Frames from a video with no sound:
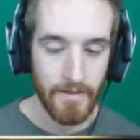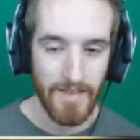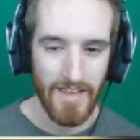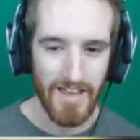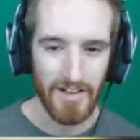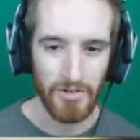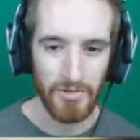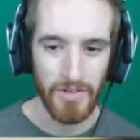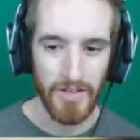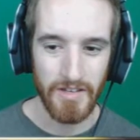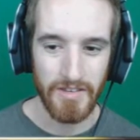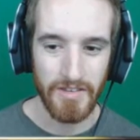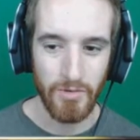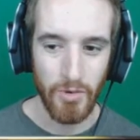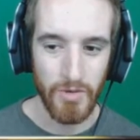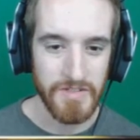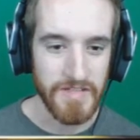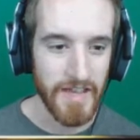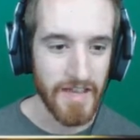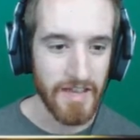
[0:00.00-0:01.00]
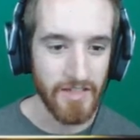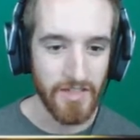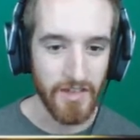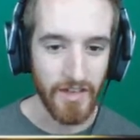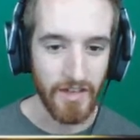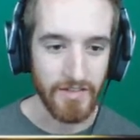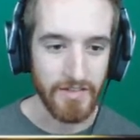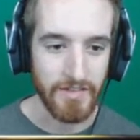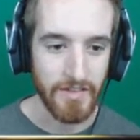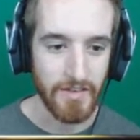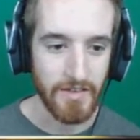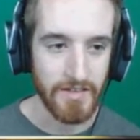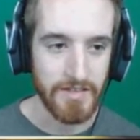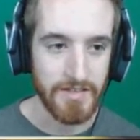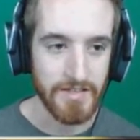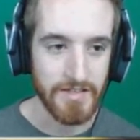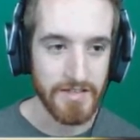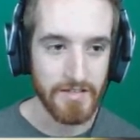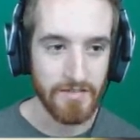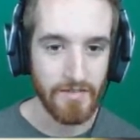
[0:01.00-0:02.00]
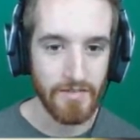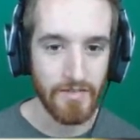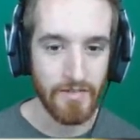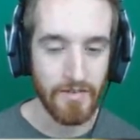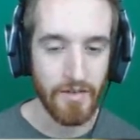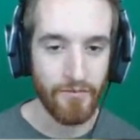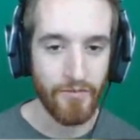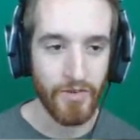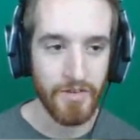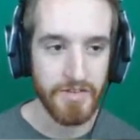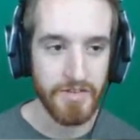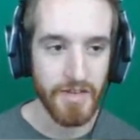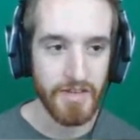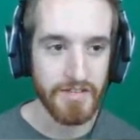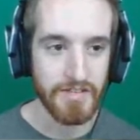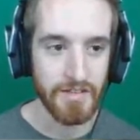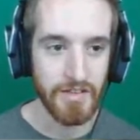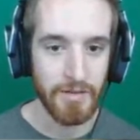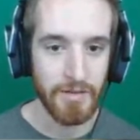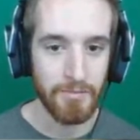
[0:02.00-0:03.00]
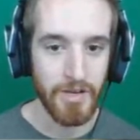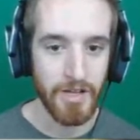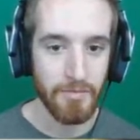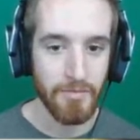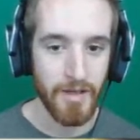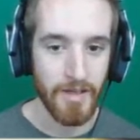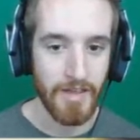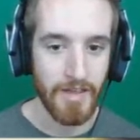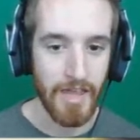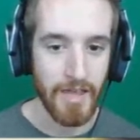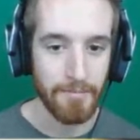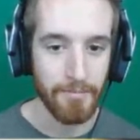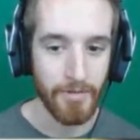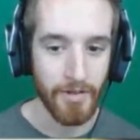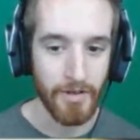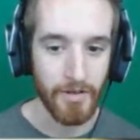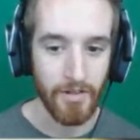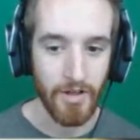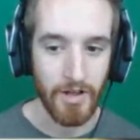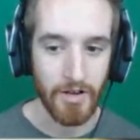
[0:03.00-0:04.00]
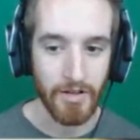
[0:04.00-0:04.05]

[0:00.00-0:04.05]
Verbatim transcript: Yeah, I don't like the whole tank thing. It, it's It feels like it's limiting my gameplay a